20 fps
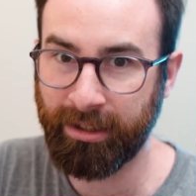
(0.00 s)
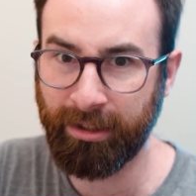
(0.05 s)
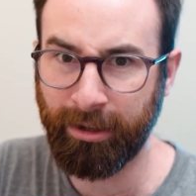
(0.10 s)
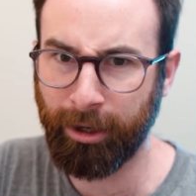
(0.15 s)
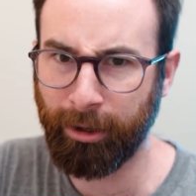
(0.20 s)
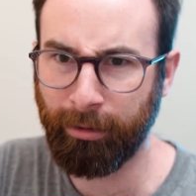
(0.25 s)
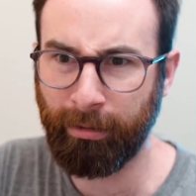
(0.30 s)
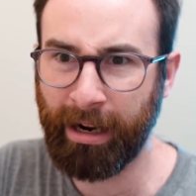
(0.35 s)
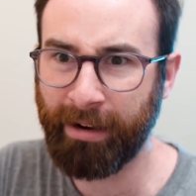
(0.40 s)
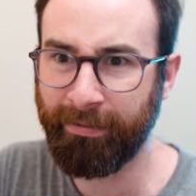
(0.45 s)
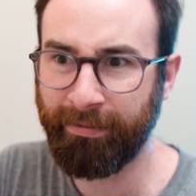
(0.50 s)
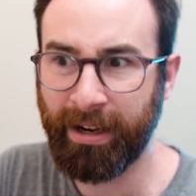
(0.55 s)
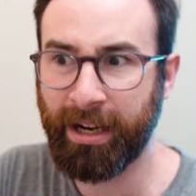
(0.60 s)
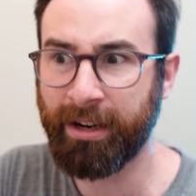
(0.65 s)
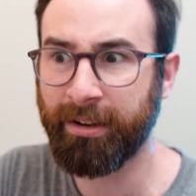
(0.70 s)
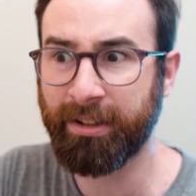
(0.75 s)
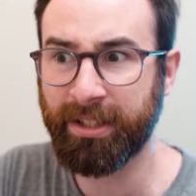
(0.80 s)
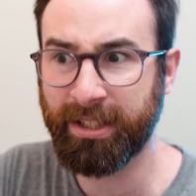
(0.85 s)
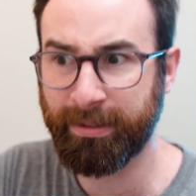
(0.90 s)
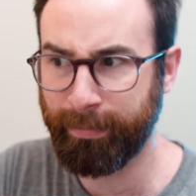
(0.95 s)
I
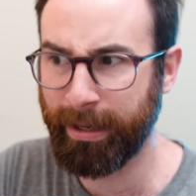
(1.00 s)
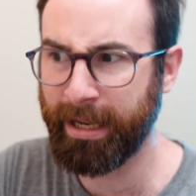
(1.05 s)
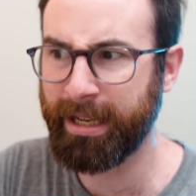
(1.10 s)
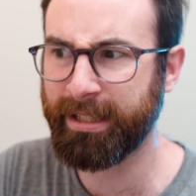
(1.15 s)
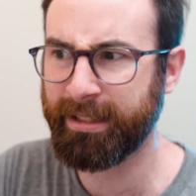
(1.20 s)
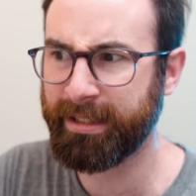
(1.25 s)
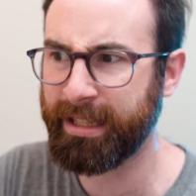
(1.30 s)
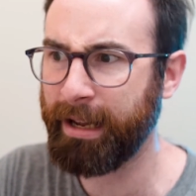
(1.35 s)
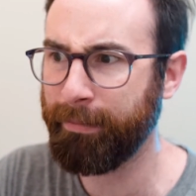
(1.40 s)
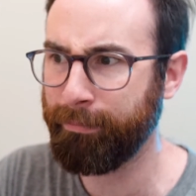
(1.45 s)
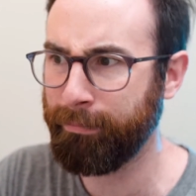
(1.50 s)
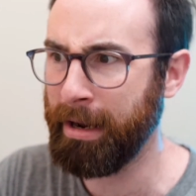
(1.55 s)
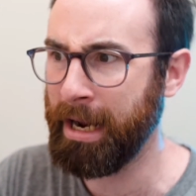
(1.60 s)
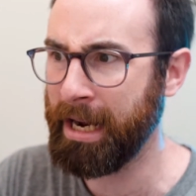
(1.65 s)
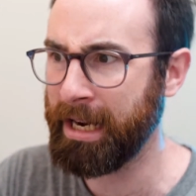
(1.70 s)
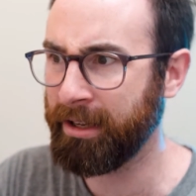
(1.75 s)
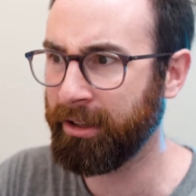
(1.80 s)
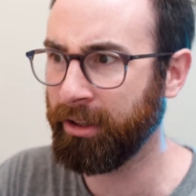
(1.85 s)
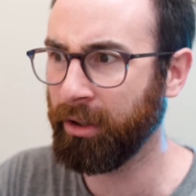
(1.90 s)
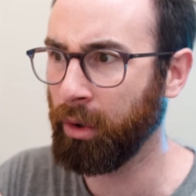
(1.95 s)
found a space that
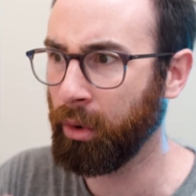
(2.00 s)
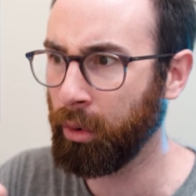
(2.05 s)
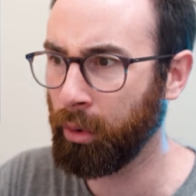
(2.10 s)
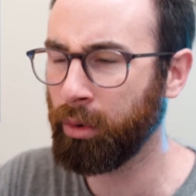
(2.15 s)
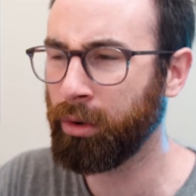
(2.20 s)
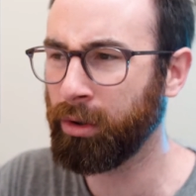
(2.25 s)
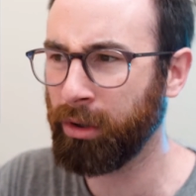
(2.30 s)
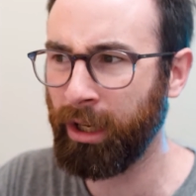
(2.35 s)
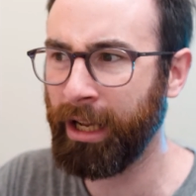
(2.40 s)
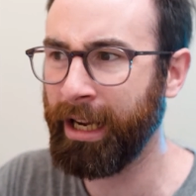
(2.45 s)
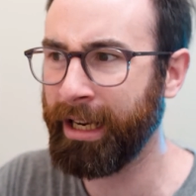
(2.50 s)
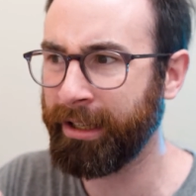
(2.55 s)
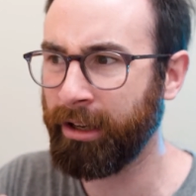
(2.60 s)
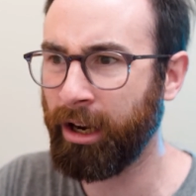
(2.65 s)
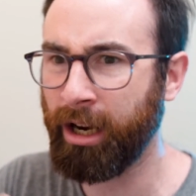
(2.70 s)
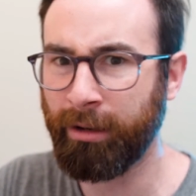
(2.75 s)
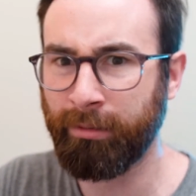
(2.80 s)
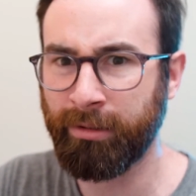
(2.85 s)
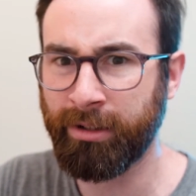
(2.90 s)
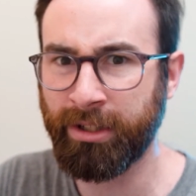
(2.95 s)
made it look like
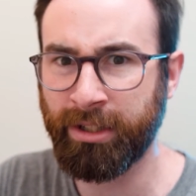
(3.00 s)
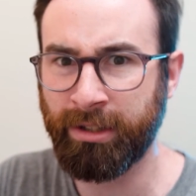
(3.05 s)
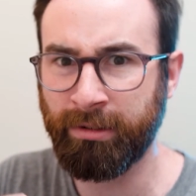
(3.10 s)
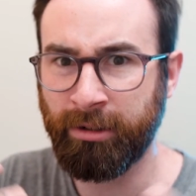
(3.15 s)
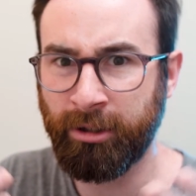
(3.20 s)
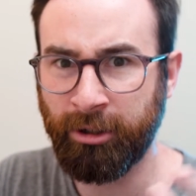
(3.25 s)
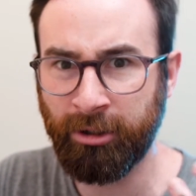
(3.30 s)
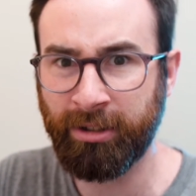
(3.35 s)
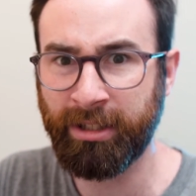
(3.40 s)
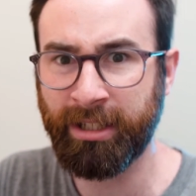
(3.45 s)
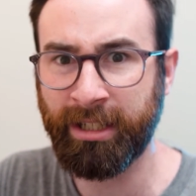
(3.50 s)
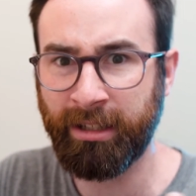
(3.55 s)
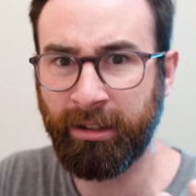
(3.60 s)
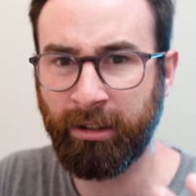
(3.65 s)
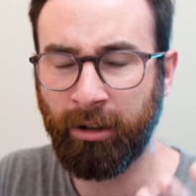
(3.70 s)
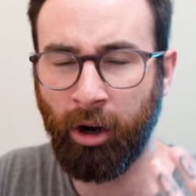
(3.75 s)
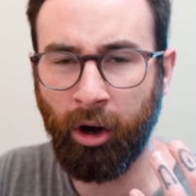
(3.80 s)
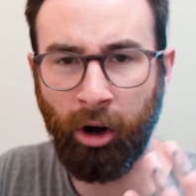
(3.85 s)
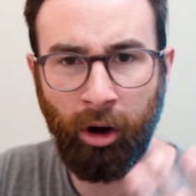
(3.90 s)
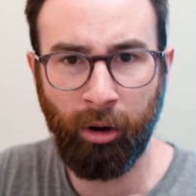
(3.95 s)
I was using
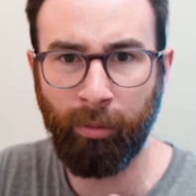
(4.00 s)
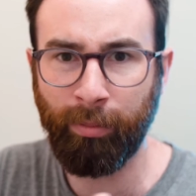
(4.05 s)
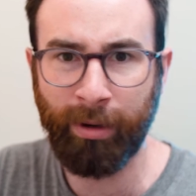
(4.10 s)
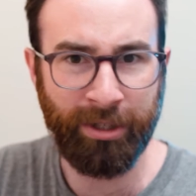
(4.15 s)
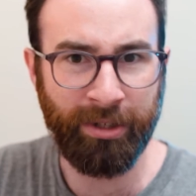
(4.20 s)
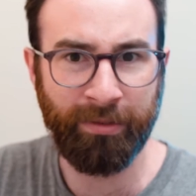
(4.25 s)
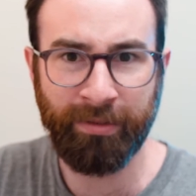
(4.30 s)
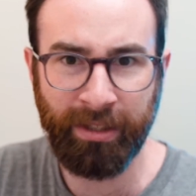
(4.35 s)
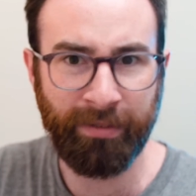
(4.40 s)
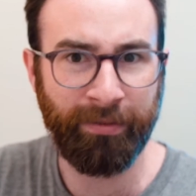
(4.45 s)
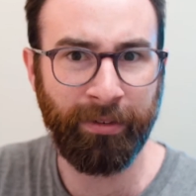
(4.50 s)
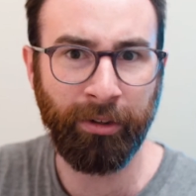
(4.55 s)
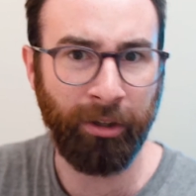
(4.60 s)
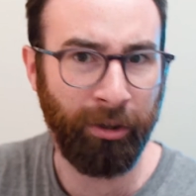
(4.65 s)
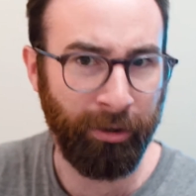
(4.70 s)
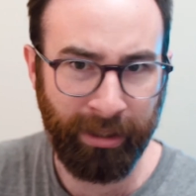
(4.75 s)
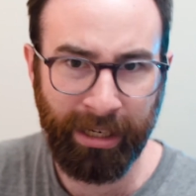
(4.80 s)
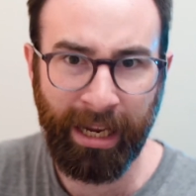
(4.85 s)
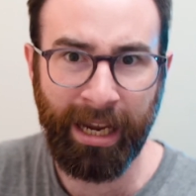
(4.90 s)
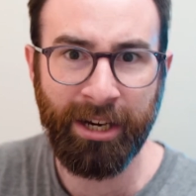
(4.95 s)
a whole bunch of different
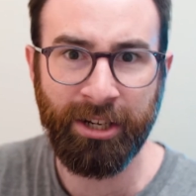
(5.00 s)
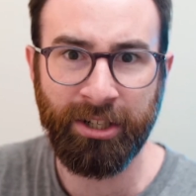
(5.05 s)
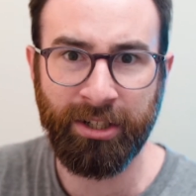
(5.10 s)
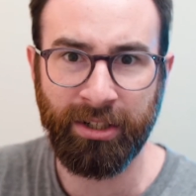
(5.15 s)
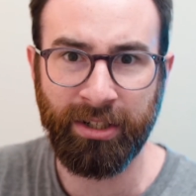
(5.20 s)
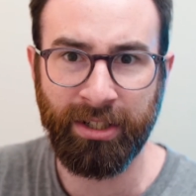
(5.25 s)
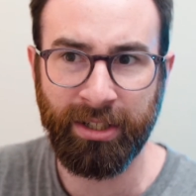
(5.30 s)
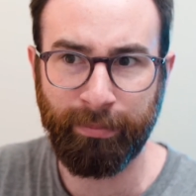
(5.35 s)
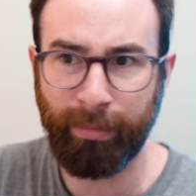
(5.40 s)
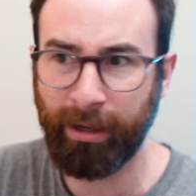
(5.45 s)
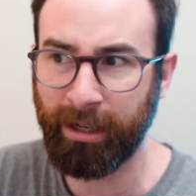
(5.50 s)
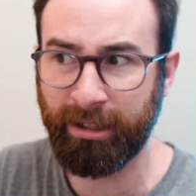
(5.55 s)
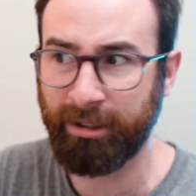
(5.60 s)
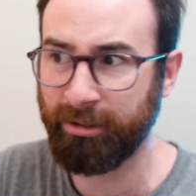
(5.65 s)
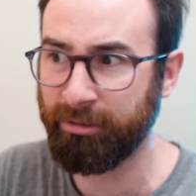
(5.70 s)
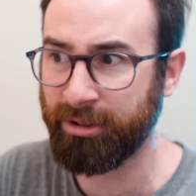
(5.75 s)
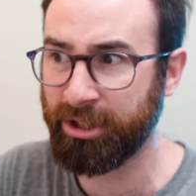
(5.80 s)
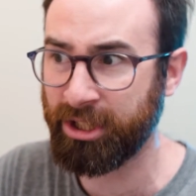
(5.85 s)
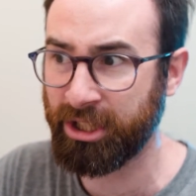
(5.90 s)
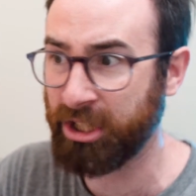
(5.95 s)
locations, but it
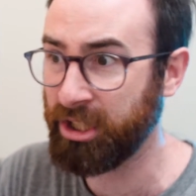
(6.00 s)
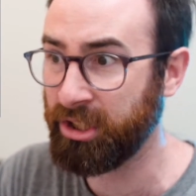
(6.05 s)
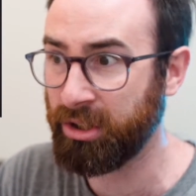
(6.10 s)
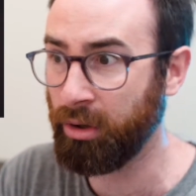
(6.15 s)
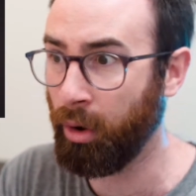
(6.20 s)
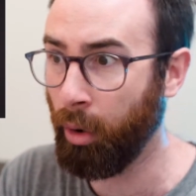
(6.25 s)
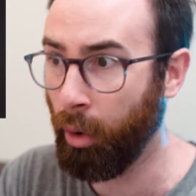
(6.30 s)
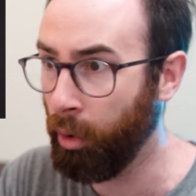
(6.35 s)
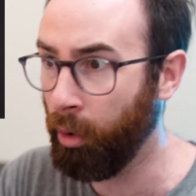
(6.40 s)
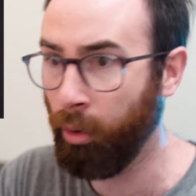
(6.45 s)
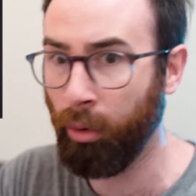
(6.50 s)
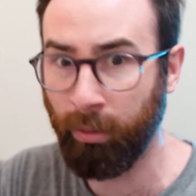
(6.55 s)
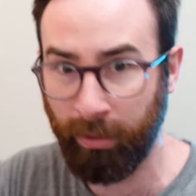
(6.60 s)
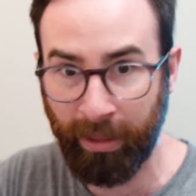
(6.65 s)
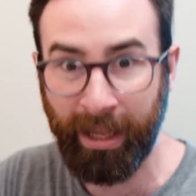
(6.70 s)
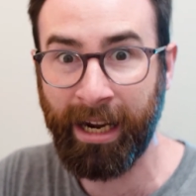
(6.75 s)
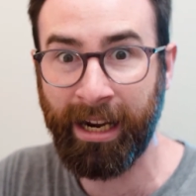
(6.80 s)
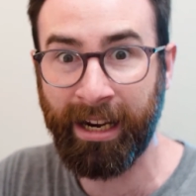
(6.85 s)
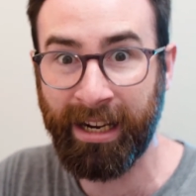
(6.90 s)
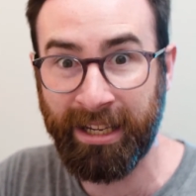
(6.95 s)
was just all
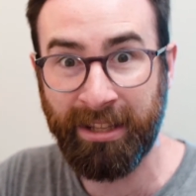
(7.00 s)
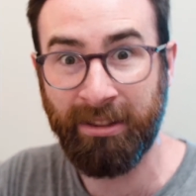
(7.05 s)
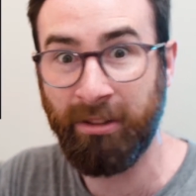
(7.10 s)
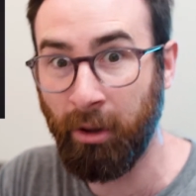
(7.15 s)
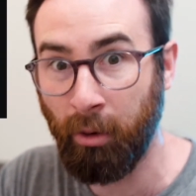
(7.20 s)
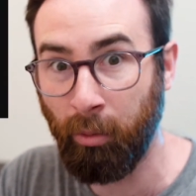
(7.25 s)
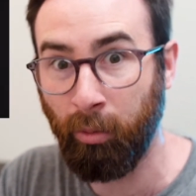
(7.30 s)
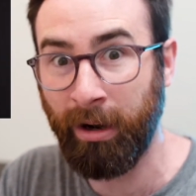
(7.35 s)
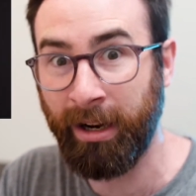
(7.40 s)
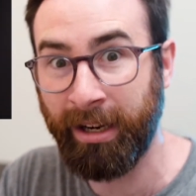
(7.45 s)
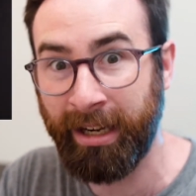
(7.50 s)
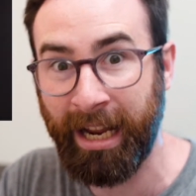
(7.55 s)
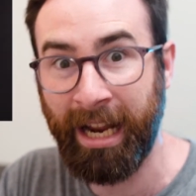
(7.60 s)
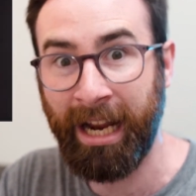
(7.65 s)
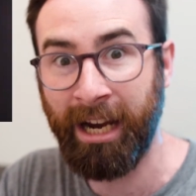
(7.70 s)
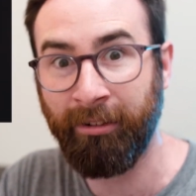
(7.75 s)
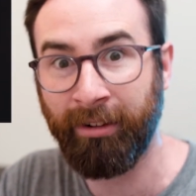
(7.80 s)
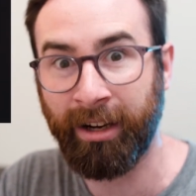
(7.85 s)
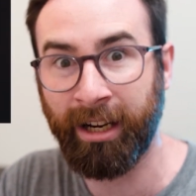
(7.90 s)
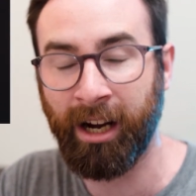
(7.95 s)
there in the one
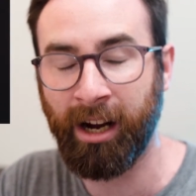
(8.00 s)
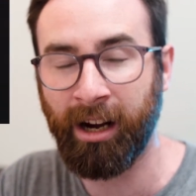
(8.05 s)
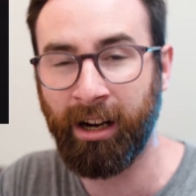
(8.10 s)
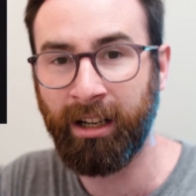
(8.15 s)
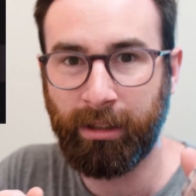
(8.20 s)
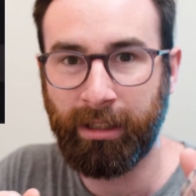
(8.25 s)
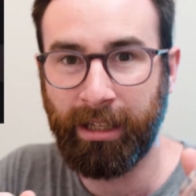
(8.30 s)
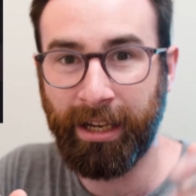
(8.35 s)
area.